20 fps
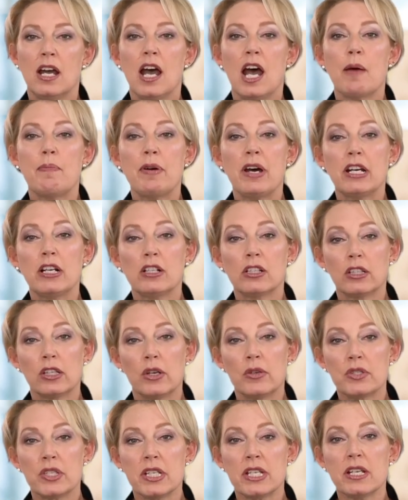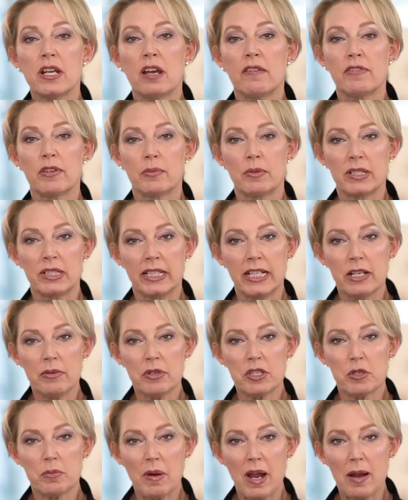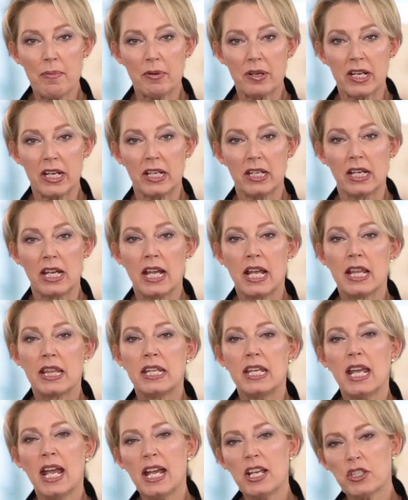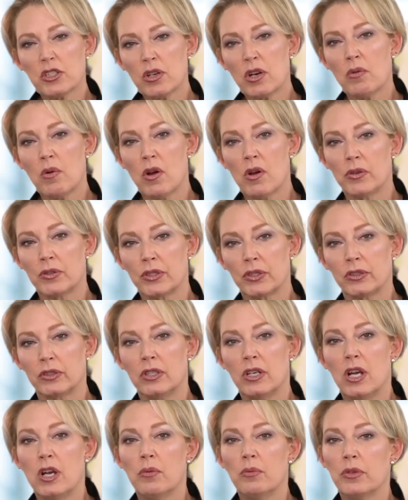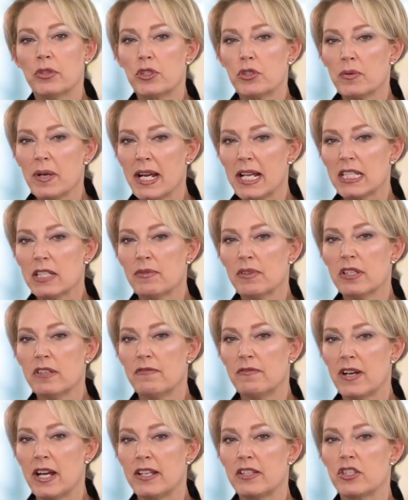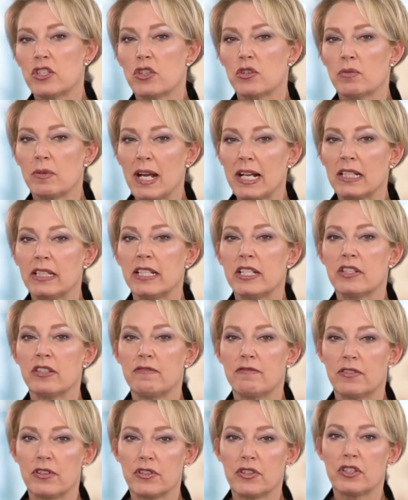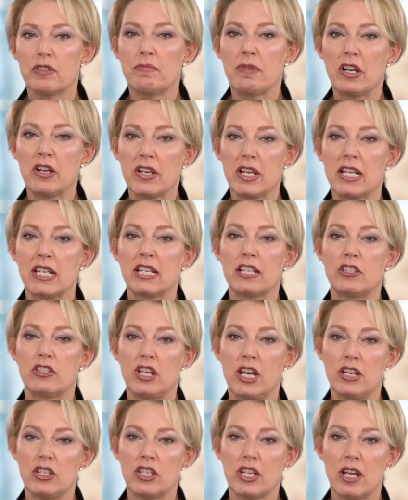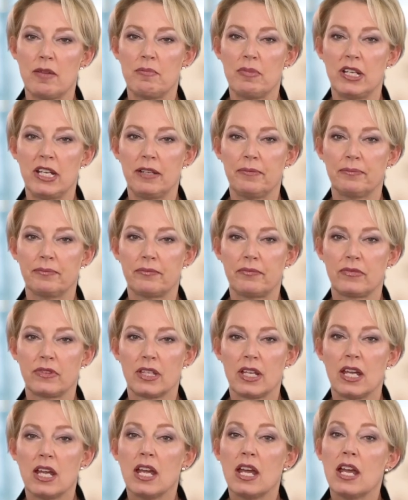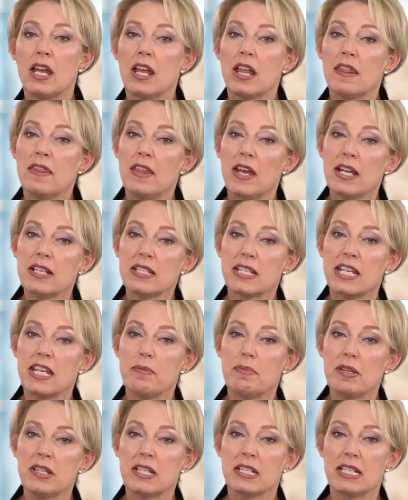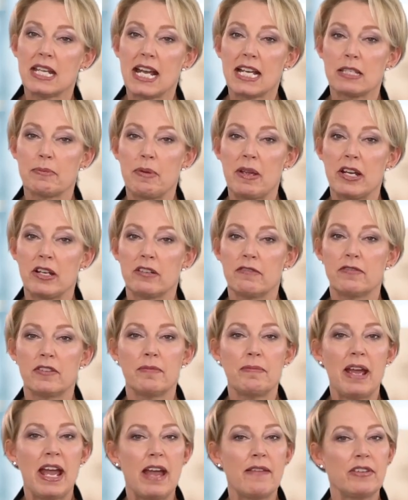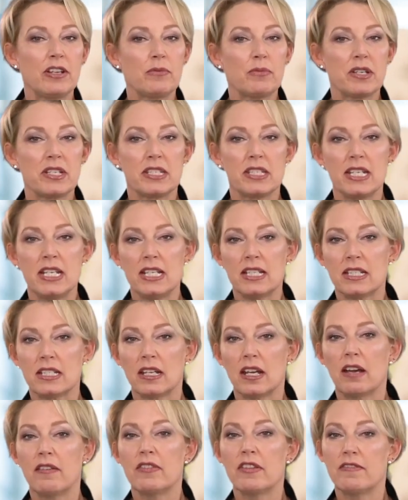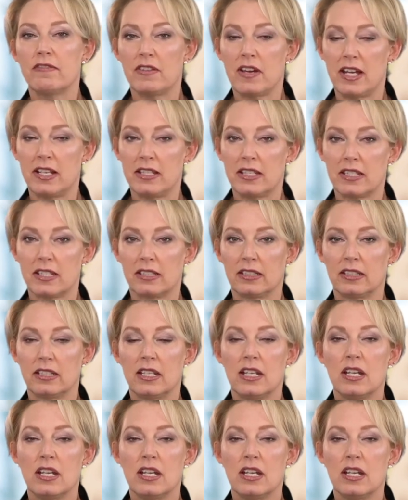Upon closing of the relinquished property, the escrow holder will transfer the funds directly to First American Exchange Company, thus keeping the taxpayer from having receipt of the funds.